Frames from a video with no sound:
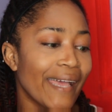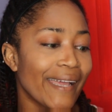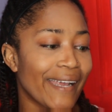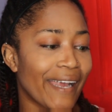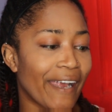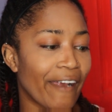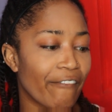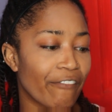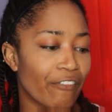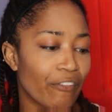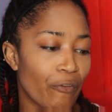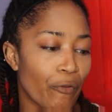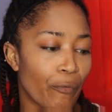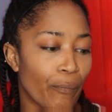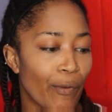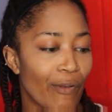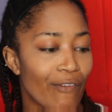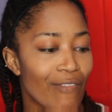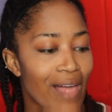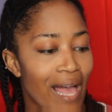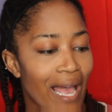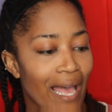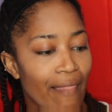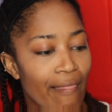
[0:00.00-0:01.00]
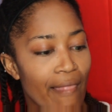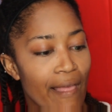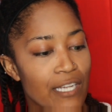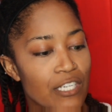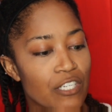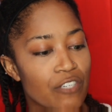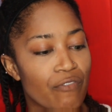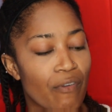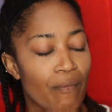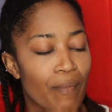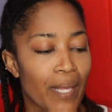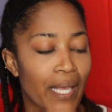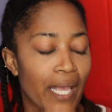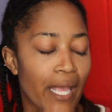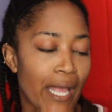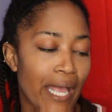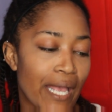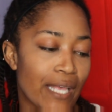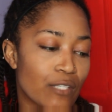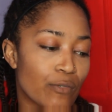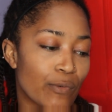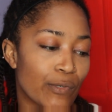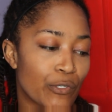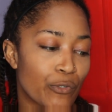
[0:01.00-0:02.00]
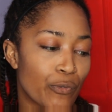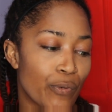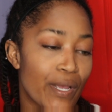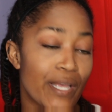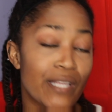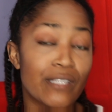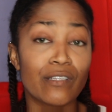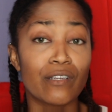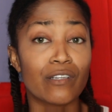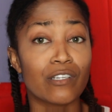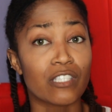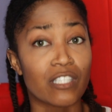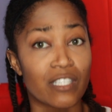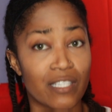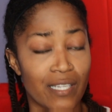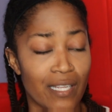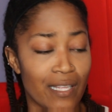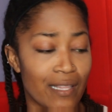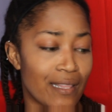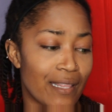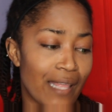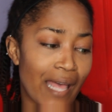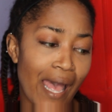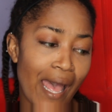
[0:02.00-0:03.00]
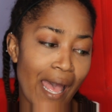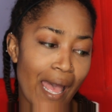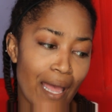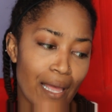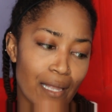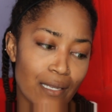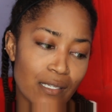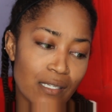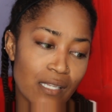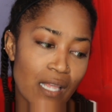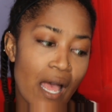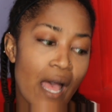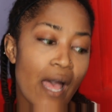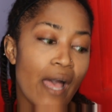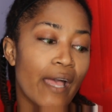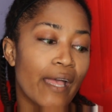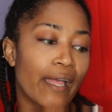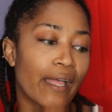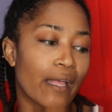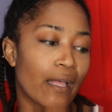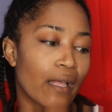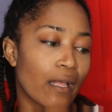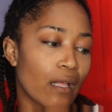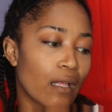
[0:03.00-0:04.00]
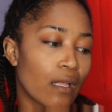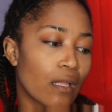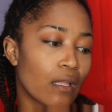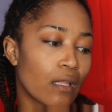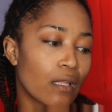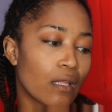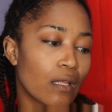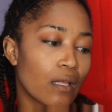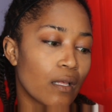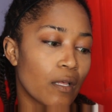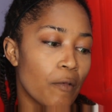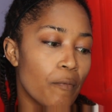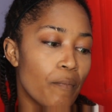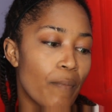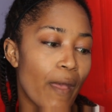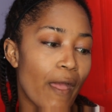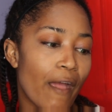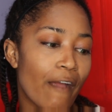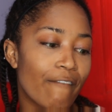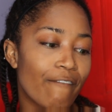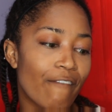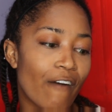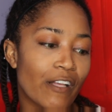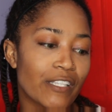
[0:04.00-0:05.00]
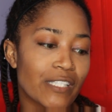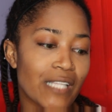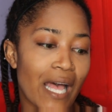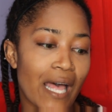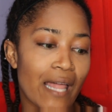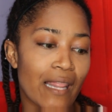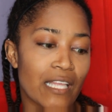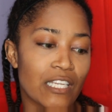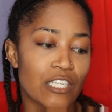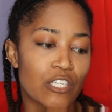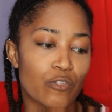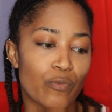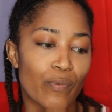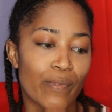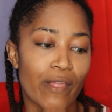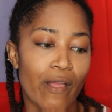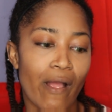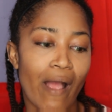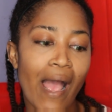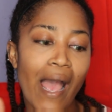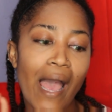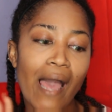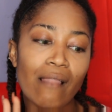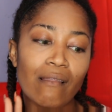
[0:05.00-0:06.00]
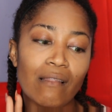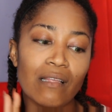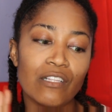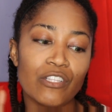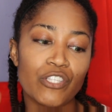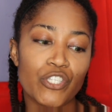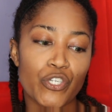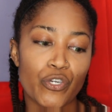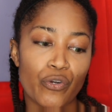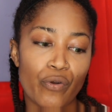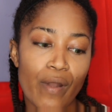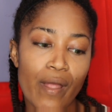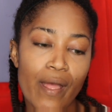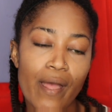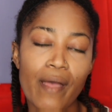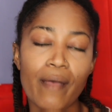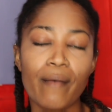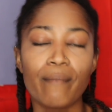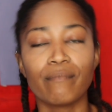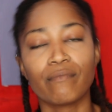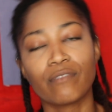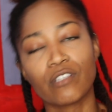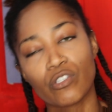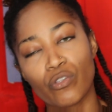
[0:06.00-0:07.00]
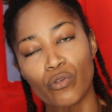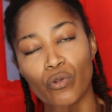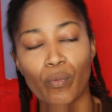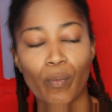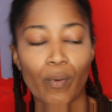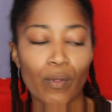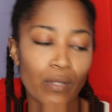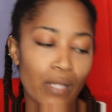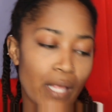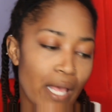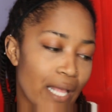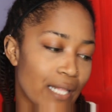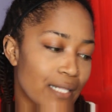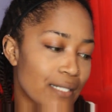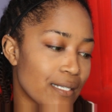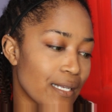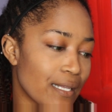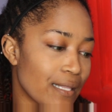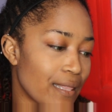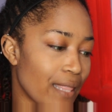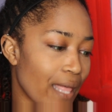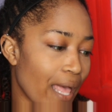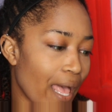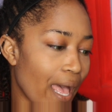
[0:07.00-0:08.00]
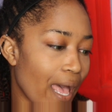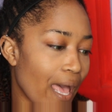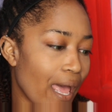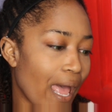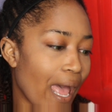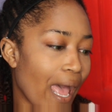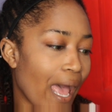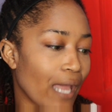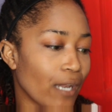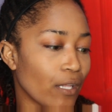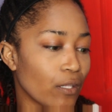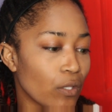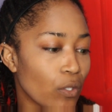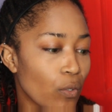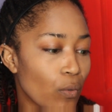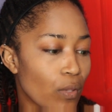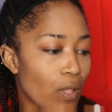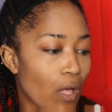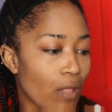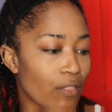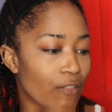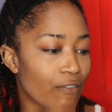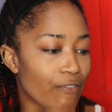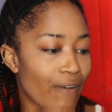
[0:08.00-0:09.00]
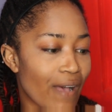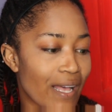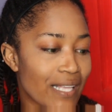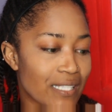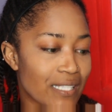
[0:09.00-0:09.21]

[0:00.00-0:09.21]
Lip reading: Carefully remove the eyelashes from the case with tweezers. Did that. Compare false eyelashes with your eyelid. Trim suitable length. Did that. Add glue along the